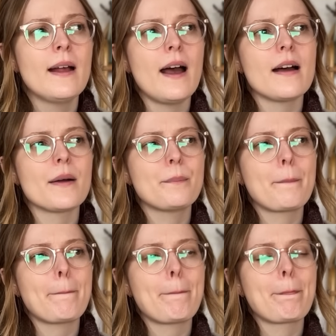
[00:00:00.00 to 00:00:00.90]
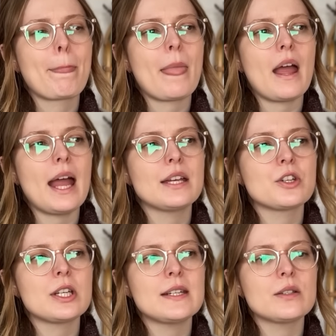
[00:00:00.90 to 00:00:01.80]
And
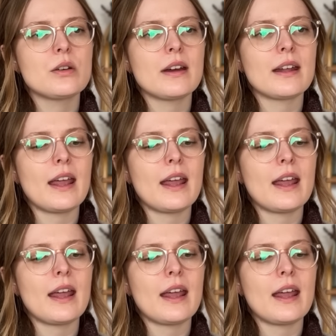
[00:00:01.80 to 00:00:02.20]
she's doing